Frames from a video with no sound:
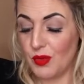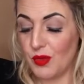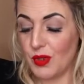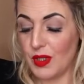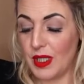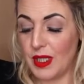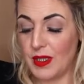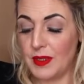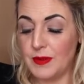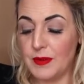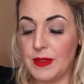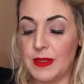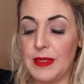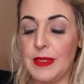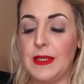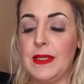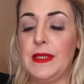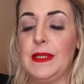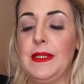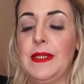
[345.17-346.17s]
okay?
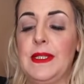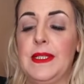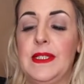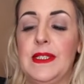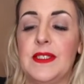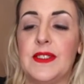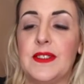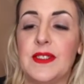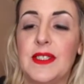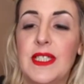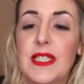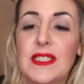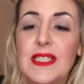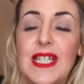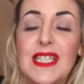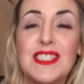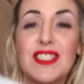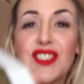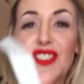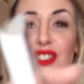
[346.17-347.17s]
So yeah,
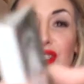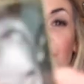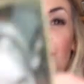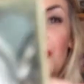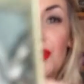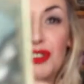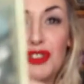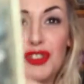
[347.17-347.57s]
that's number